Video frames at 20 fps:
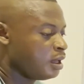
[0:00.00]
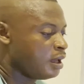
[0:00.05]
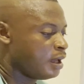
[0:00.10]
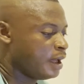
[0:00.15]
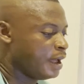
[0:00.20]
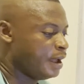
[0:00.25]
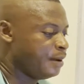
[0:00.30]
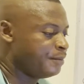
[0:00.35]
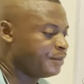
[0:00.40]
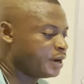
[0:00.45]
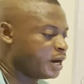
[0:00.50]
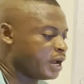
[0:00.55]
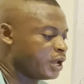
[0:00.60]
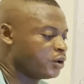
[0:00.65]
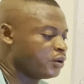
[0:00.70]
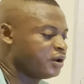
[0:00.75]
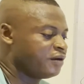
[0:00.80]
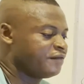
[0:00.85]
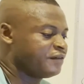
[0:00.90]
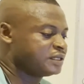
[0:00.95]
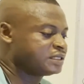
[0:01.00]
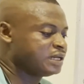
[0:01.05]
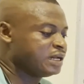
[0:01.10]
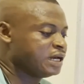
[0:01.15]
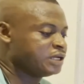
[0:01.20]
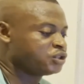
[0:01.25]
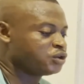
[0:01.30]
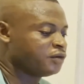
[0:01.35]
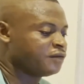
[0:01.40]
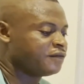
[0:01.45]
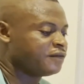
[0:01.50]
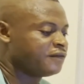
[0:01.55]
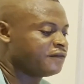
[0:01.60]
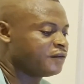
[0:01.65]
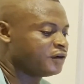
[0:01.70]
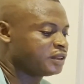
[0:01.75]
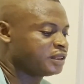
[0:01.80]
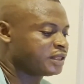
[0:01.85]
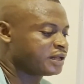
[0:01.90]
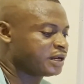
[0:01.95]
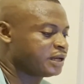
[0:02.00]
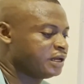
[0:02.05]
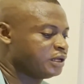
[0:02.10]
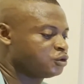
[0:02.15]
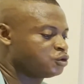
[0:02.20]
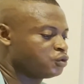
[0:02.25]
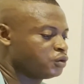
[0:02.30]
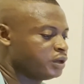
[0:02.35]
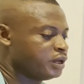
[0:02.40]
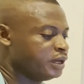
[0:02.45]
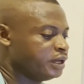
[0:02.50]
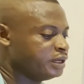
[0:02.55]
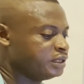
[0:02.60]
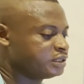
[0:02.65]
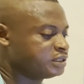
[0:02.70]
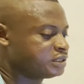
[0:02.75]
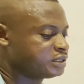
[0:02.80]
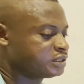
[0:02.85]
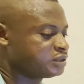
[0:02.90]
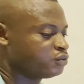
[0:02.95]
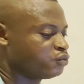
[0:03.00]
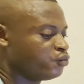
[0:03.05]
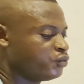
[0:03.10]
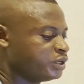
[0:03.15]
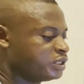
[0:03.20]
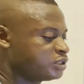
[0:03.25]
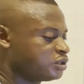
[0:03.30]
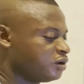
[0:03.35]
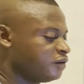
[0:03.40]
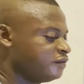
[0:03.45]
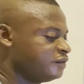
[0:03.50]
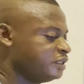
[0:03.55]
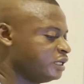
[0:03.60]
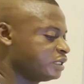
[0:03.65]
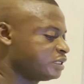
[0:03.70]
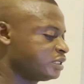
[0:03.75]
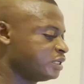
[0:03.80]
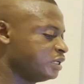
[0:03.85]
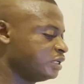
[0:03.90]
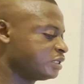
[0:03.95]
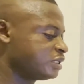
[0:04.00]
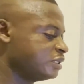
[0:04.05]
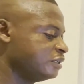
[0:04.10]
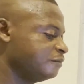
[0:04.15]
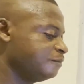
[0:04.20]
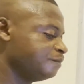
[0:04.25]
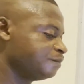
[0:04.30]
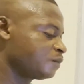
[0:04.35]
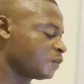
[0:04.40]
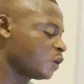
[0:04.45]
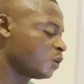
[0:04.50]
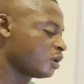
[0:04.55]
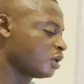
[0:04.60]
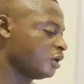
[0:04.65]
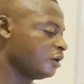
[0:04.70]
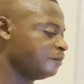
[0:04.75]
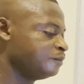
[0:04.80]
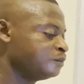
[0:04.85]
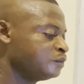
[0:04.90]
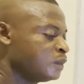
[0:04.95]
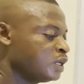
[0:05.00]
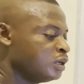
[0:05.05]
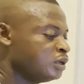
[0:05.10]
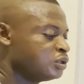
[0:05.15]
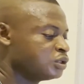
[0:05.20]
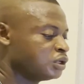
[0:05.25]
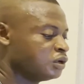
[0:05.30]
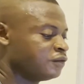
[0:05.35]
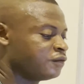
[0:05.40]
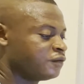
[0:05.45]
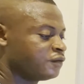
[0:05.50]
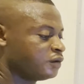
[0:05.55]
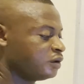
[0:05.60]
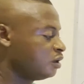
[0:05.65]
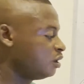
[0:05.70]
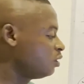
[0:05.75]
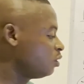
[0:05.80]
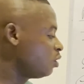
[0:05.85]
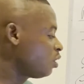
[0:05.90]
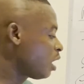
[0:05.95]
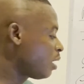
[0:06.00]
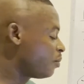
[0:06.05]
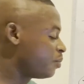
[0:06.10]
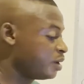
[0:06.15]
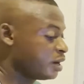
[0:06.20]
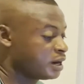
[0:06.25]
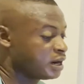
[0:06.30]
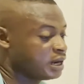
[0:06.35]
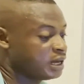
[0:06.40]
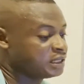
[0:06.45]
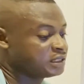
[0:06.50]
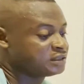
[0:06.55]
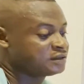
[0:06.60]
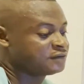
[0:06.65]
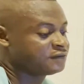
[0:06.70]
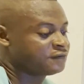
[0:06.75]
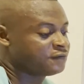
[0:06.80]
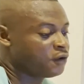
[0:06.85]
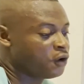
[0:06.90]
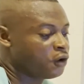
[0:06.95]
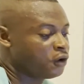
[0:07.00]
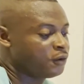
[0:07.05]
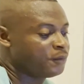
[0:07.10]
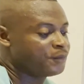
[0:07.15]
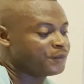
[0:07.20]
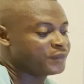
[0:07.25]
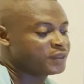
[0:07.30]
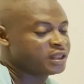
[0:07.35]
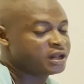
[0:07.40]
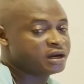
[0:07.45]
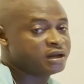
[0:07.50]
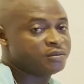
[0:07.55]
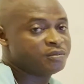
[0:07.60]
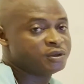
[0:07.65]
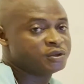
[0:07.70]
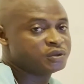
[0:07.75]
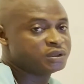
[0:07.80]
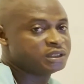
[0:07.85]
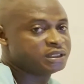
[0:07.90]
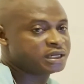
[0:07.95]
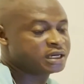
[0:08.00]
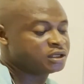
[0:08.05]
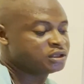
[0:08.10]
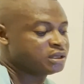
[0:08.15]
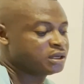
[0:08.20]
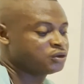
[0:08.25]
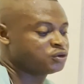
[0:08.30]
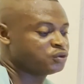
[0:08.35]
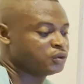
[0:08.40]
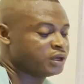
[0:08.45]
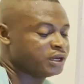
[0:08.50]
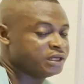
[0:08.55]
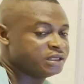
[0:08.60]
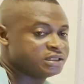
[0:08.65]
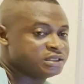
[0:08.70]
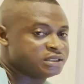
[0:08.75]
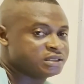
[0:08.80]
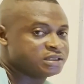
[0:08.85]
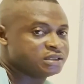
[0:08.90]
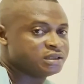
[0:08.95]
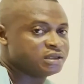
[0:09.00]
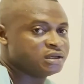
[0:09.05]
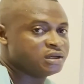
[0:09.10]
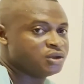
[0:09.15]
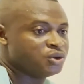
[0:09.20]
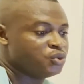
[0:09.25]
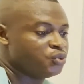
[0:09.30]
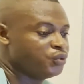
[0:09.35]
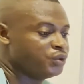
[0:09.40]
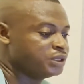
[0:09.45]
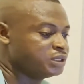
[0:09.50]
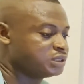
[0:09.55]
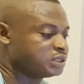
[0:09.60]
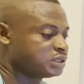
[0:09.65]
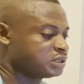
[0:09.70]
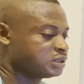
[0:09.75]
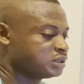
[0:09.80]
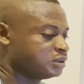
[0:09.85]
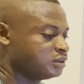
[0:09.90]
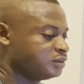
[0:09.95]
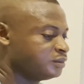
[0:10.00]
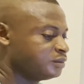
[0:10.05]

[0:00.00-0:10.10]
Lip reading: Embryo, the fertilized ovum for 3 to 8 weeks of gestation. Okay, so if you are pregnant for between 3 to 8 weeks,